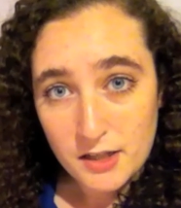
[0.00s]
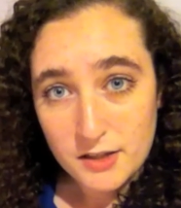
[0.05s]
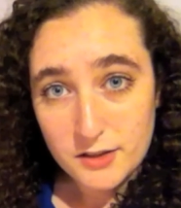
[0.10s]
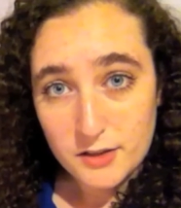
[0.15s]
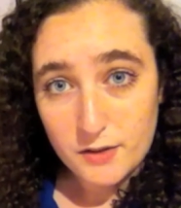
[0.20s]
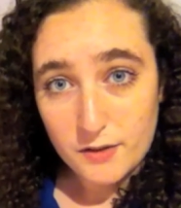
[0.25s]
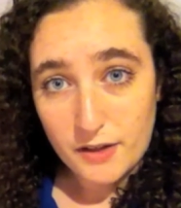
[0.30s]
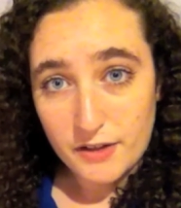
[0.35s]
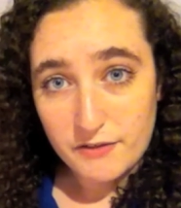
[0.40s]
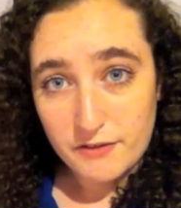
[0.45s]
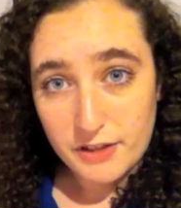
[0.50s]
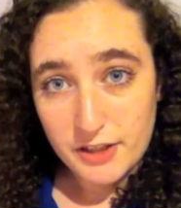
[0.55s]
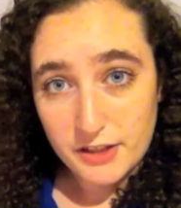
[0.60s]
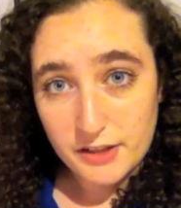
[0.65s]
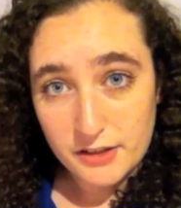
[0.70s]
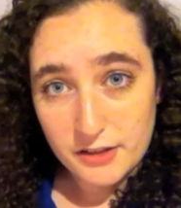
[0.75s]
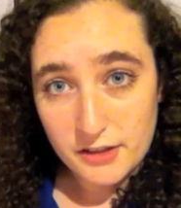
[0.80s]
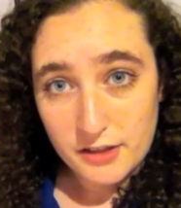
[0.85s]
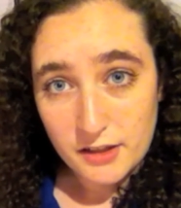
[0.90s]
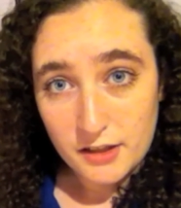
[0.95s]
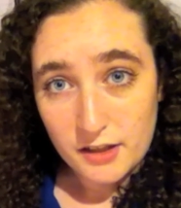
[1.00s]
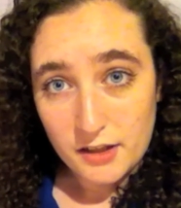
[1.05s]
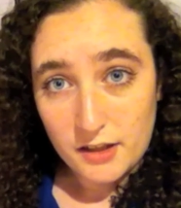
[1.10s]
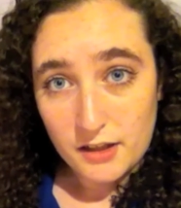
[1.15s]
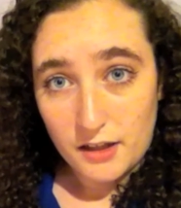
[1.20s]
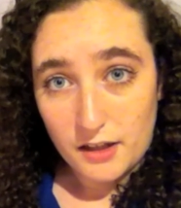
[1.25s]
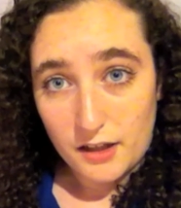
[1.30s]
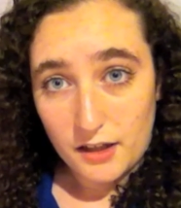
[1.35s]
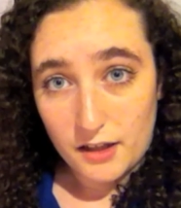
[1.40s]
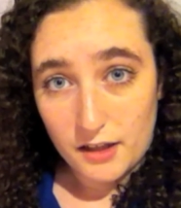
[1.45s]
So I figured,
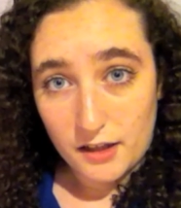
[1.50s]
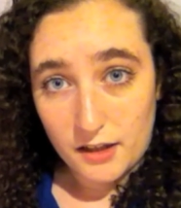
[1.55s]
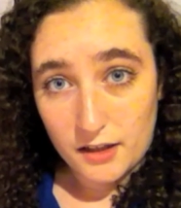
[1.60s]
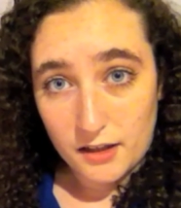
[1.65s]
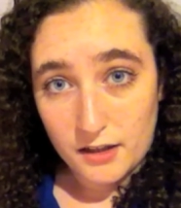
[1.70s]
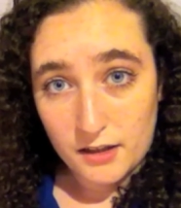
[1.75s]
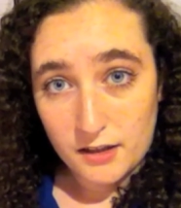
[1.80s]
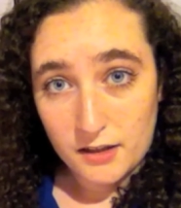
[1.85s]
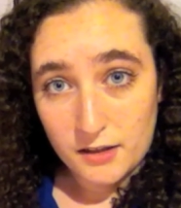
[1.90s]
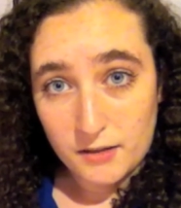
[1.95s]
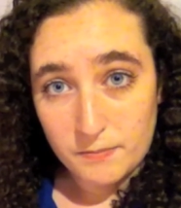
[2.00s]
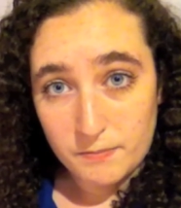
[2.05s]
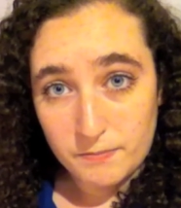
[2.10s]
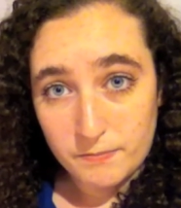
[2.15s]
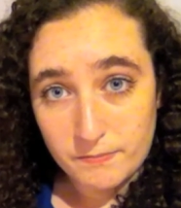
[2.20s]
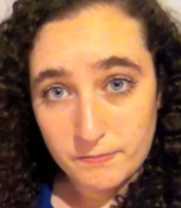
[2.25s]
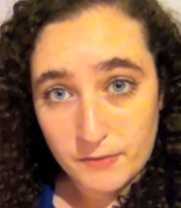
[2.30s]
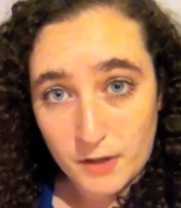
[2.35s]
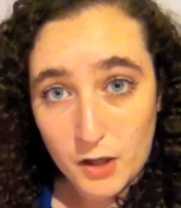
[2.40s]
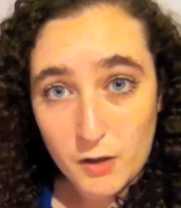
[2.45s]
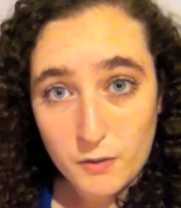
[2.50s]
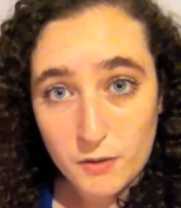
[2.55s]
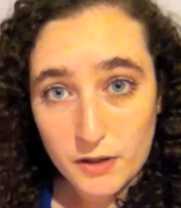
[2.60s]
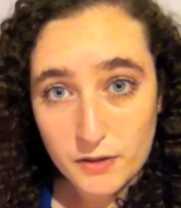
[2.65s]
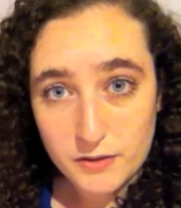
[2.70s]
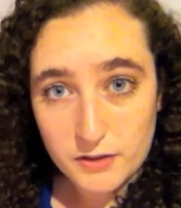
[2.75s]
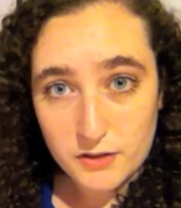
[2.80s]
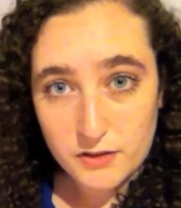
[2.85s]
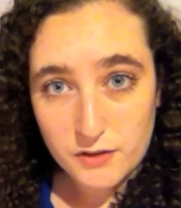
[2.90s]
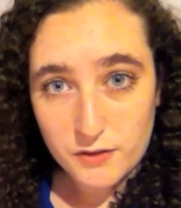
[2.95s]
I
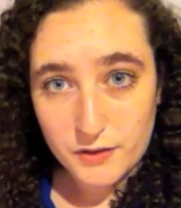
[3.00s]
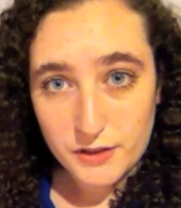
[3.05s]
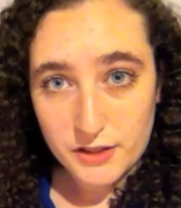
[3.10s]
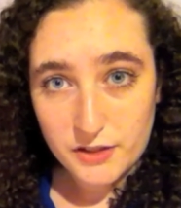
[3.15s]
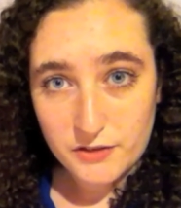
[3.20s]
was also in